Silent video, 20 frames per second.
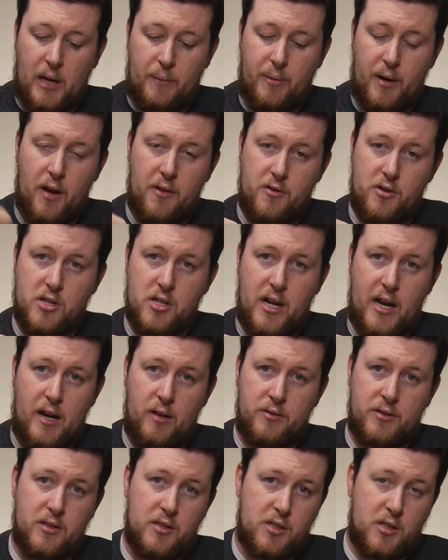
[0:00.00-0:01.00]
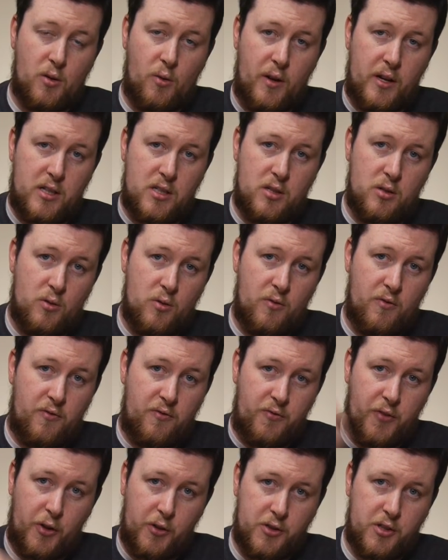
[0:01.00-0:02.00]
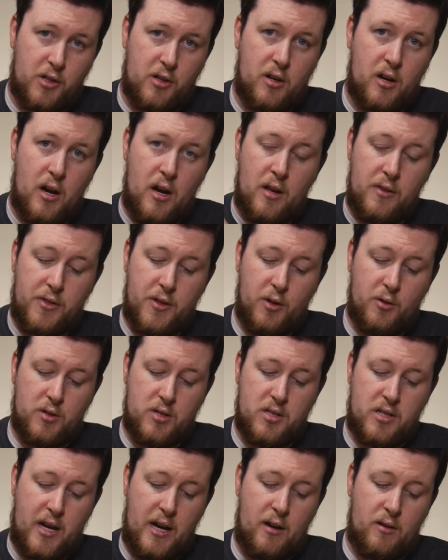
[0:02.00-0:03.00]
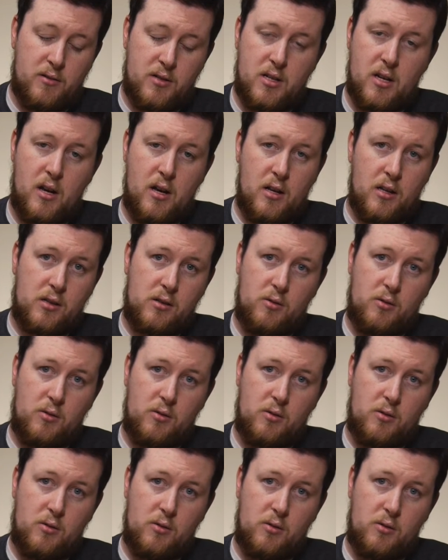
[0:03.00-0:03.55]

up other sounds and it's going to filter those sounds